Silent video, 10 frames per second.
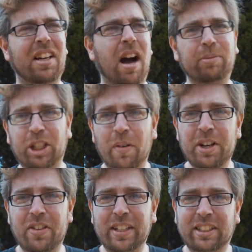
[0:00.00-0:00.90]
I'm showing
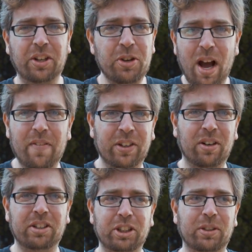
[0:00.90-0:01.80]
you this so you haven't got
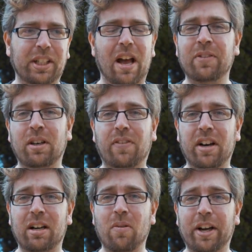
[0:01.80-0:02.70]
to do it. You haven't got to
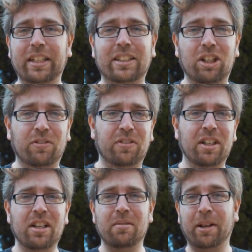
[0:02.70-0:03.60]
find out why yourself,
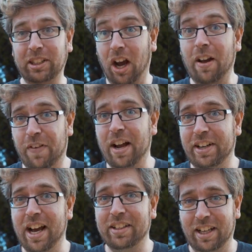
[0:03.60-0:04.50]
because I found
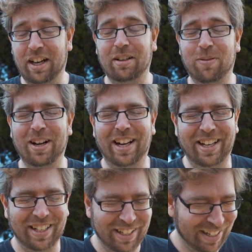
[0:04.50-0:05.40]
out the hard way.
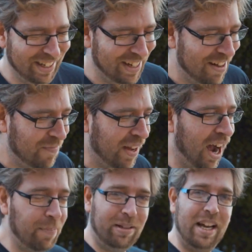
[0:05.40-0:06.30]

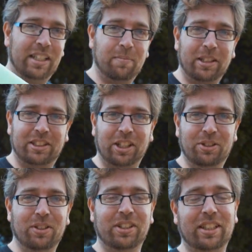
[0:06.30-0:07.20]
I planned as much as I
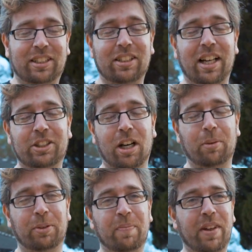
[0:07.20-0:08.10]
could and I still had
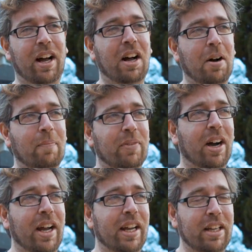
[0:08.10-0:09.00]
trouble.
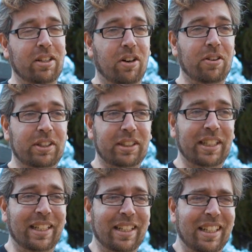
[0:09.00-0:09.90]
I
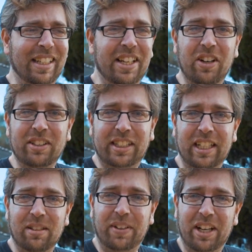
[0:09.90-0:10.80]
honestly, you don't see it
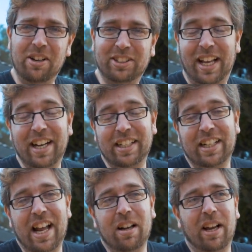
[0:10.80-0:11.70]
in the video because I edited
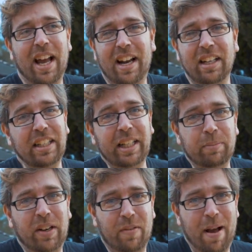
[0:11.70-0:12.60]
it out. I had a little
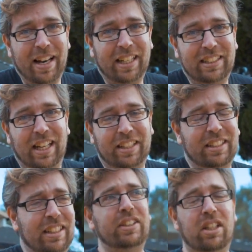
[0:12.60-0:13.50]
bit of a panic attack
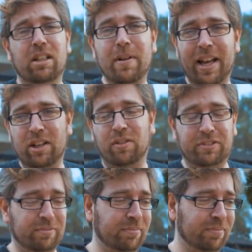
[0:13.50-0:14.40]
until I got my head
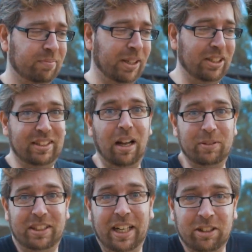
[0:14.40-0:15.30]
off, because that
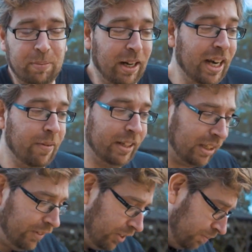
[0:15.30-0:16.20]
was the dangerous part. Anyway, let's
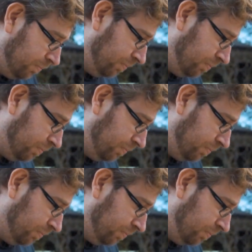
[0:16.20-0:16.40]
have a look.